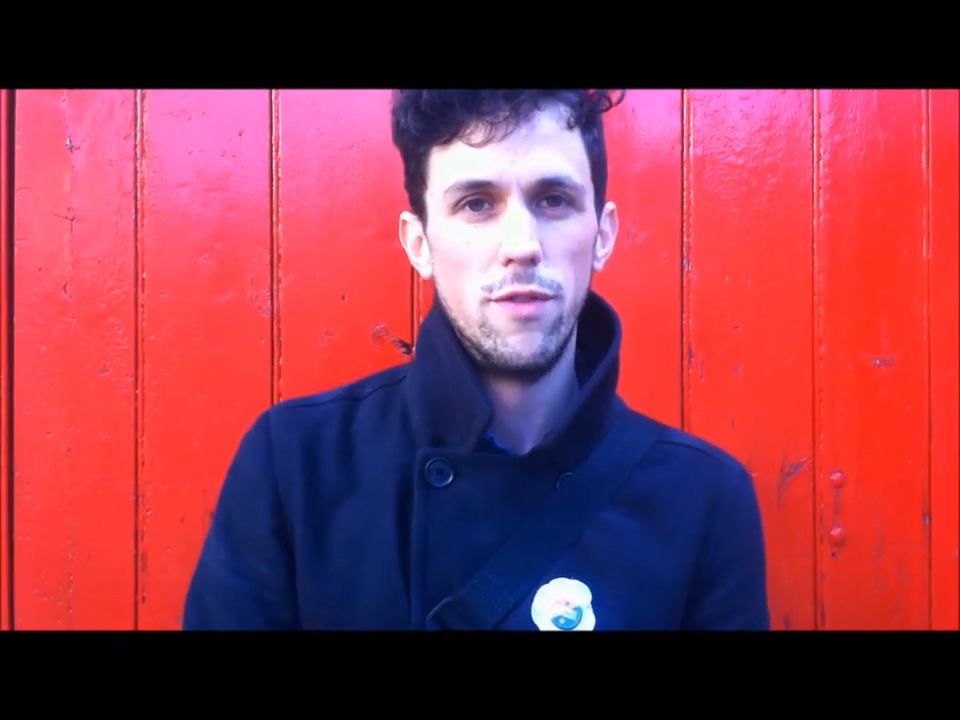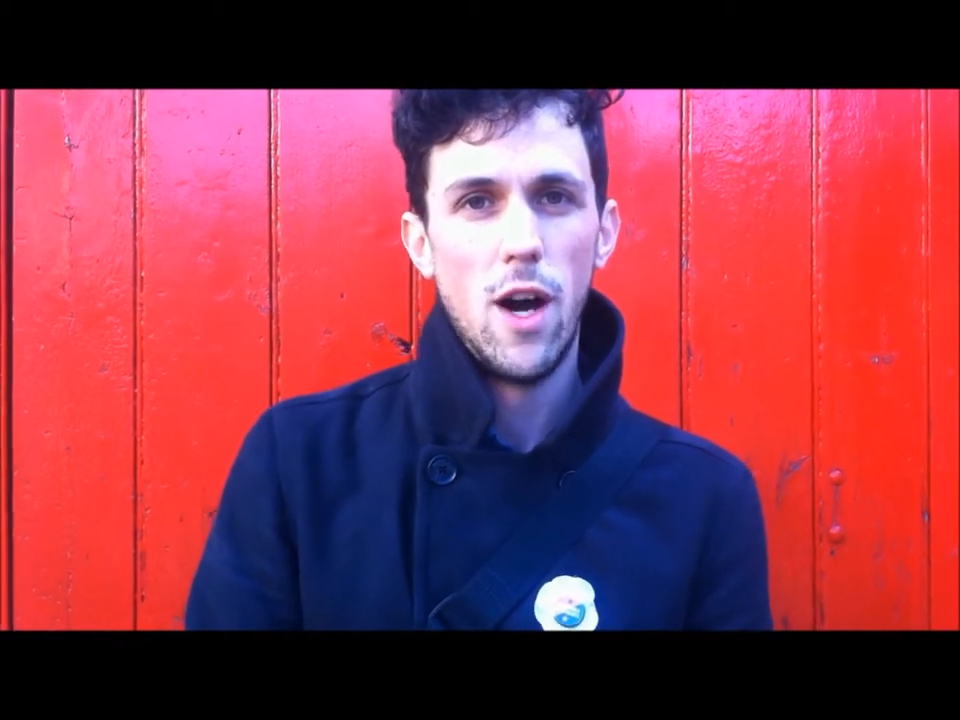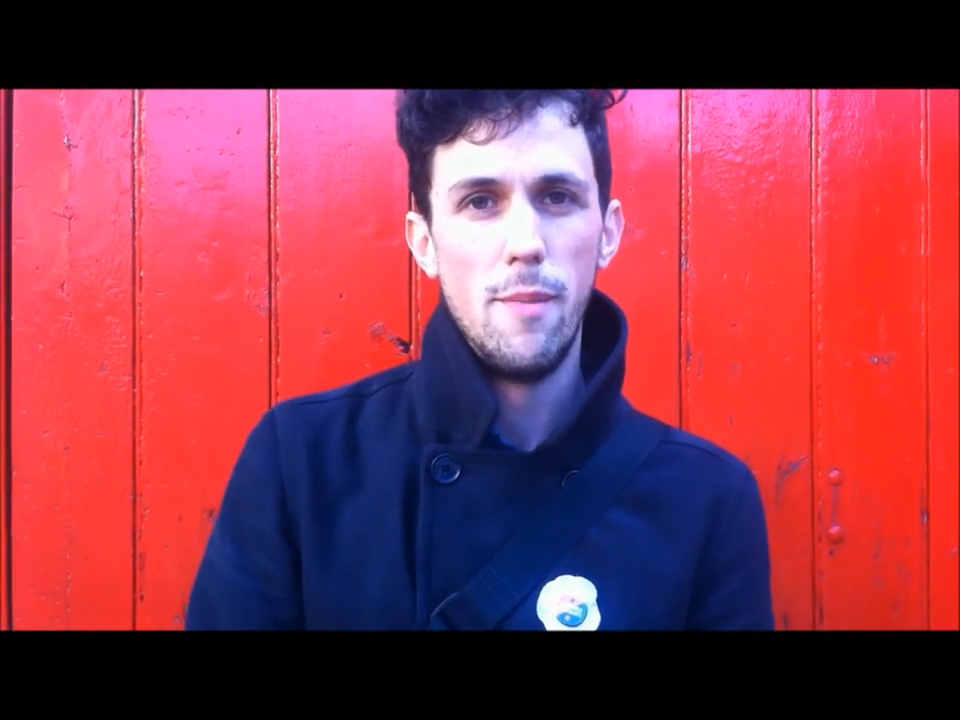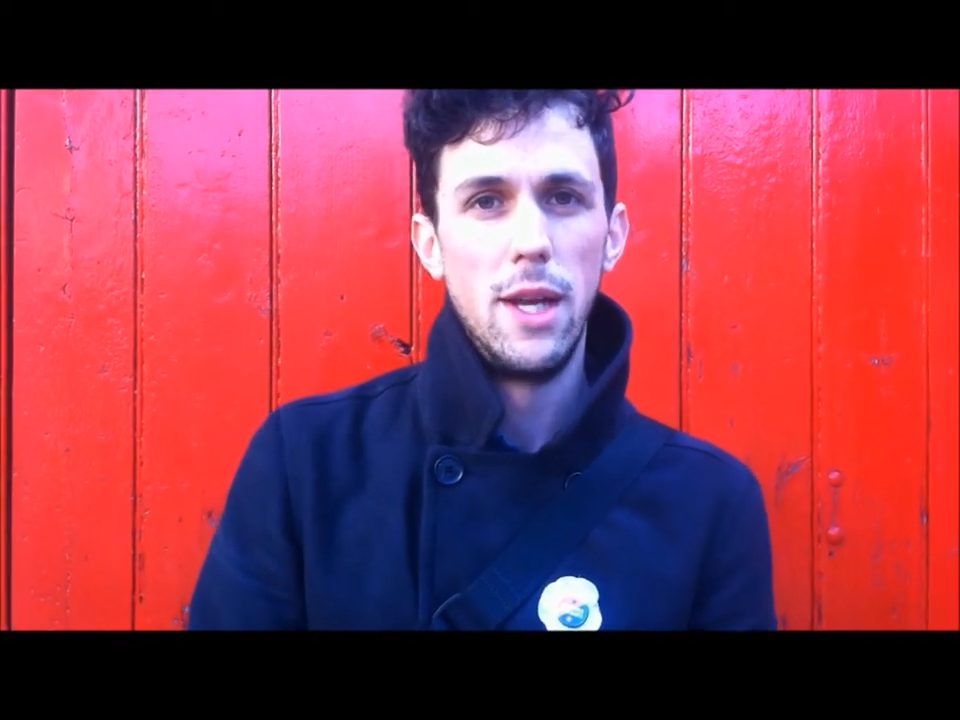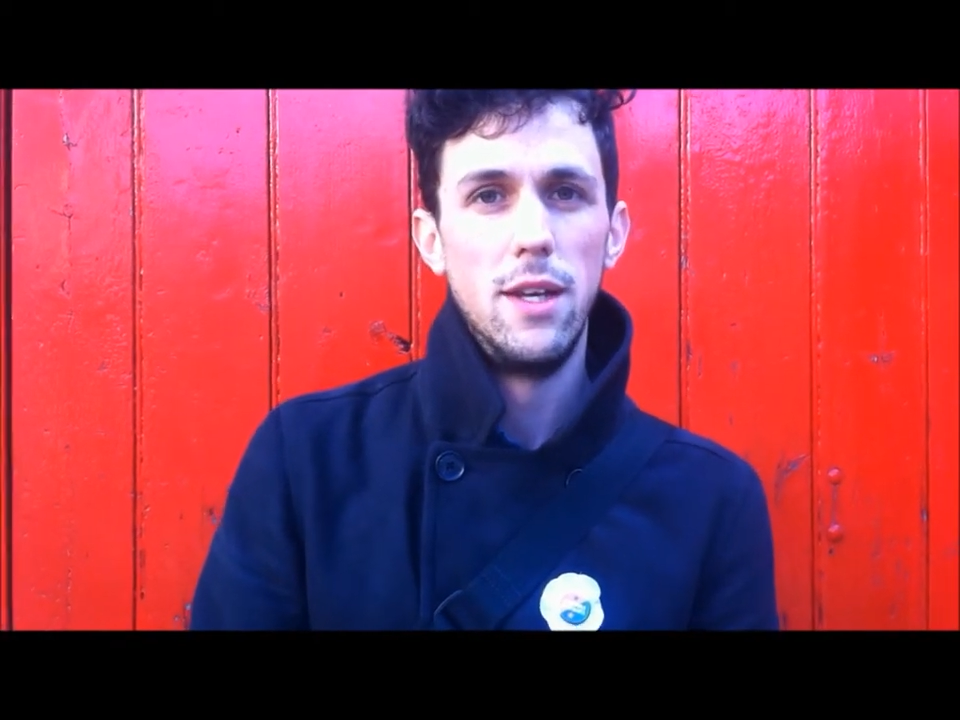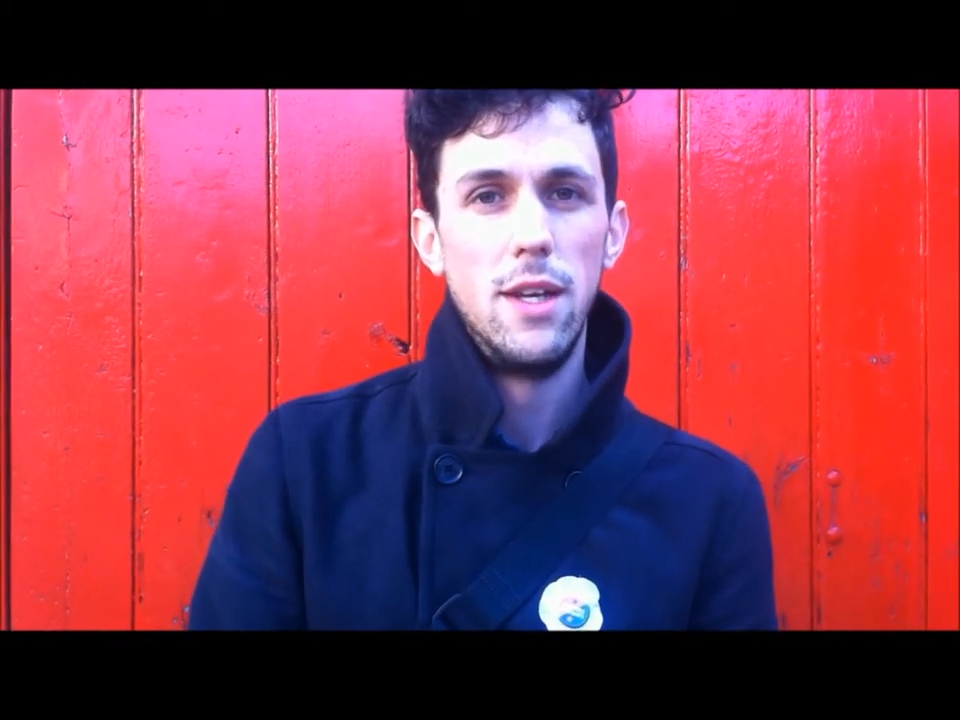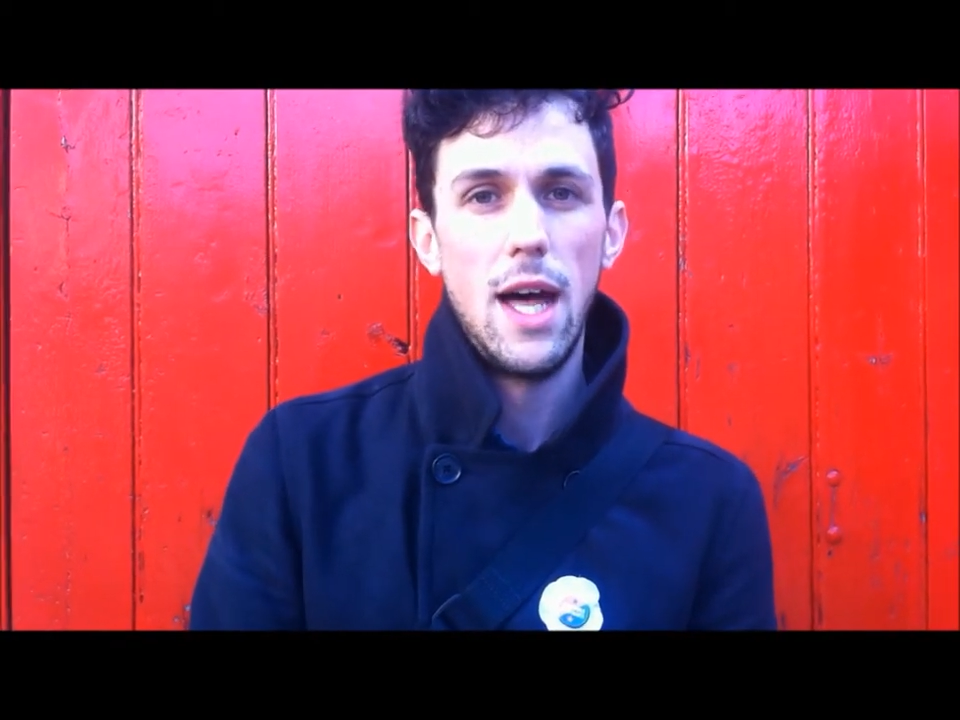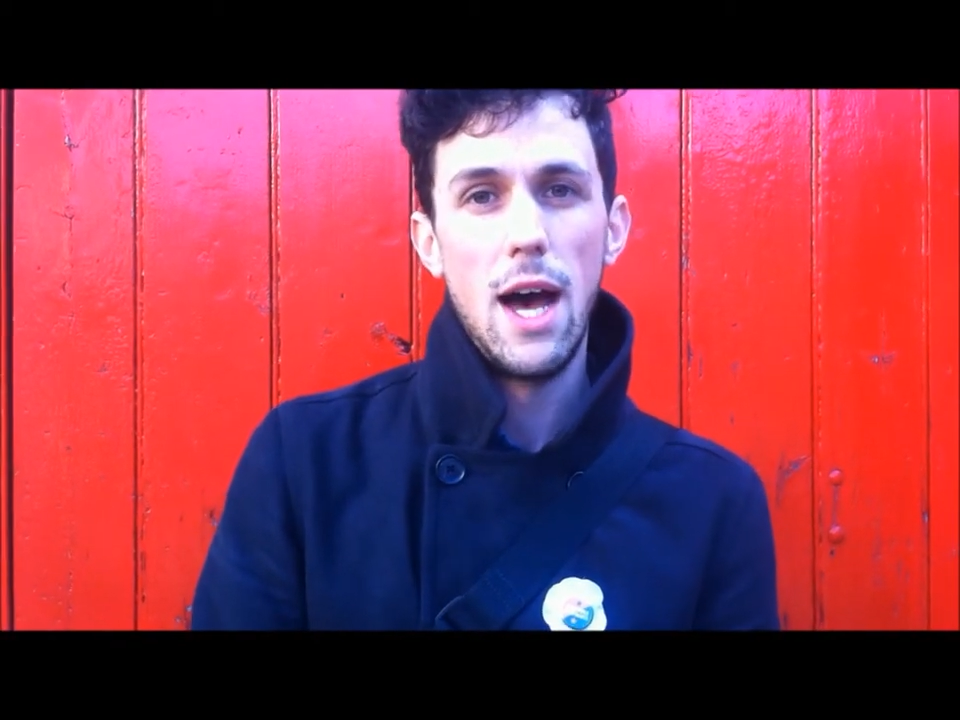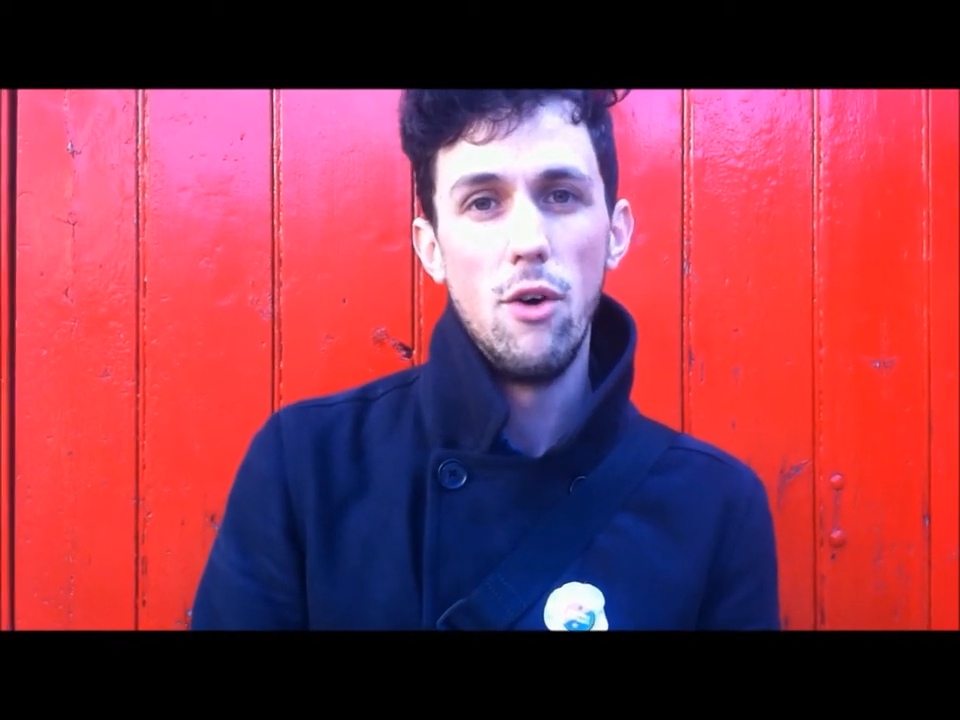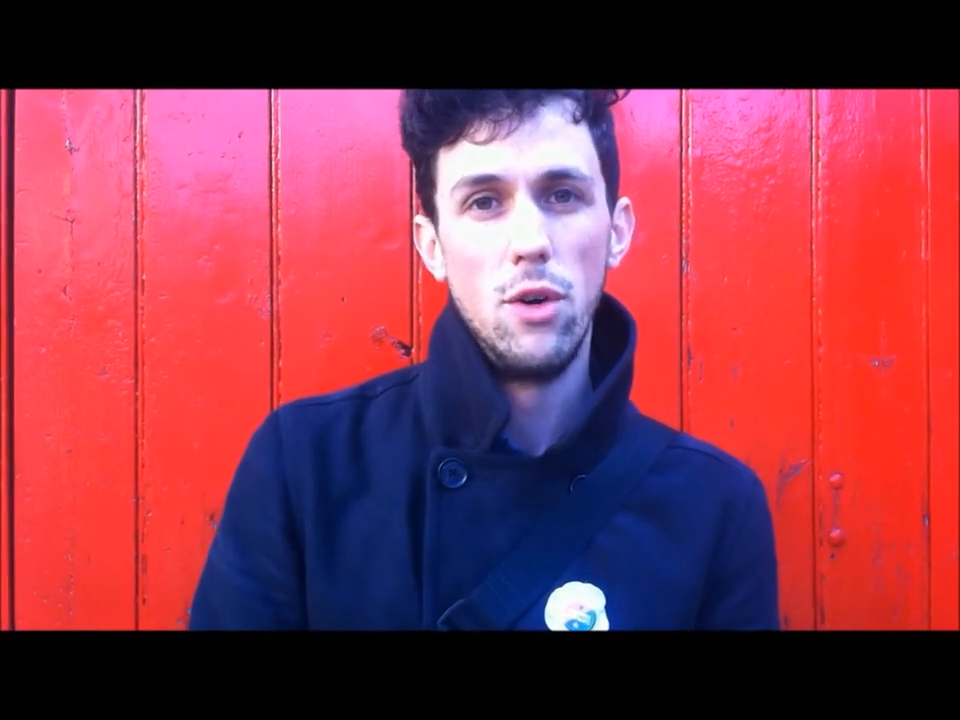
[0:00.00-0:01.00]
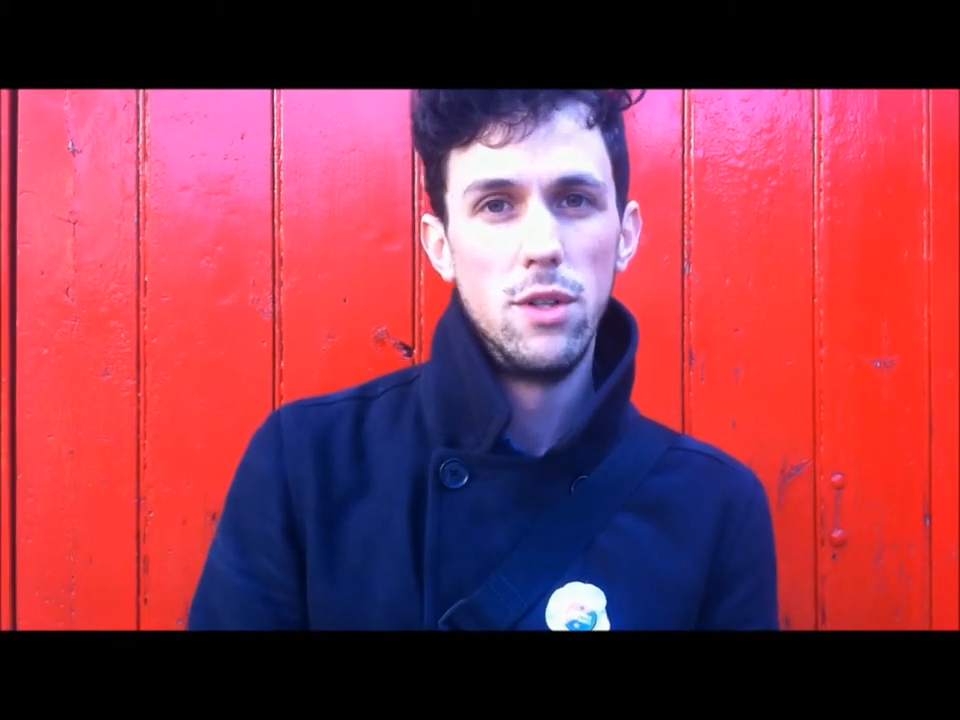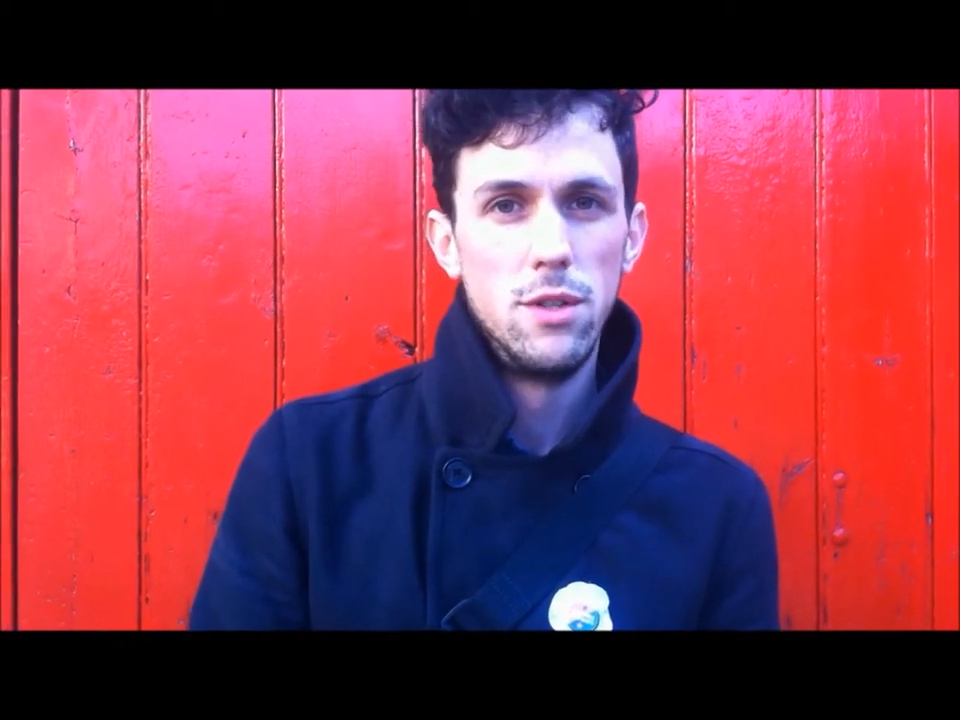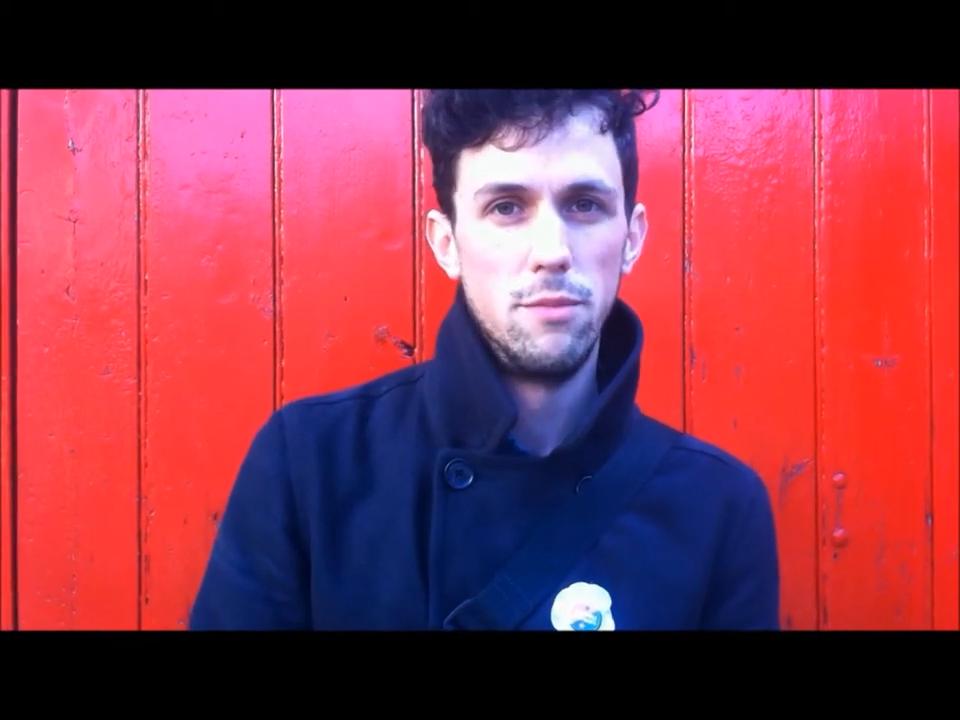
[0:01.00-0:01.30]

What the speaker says: firemen now,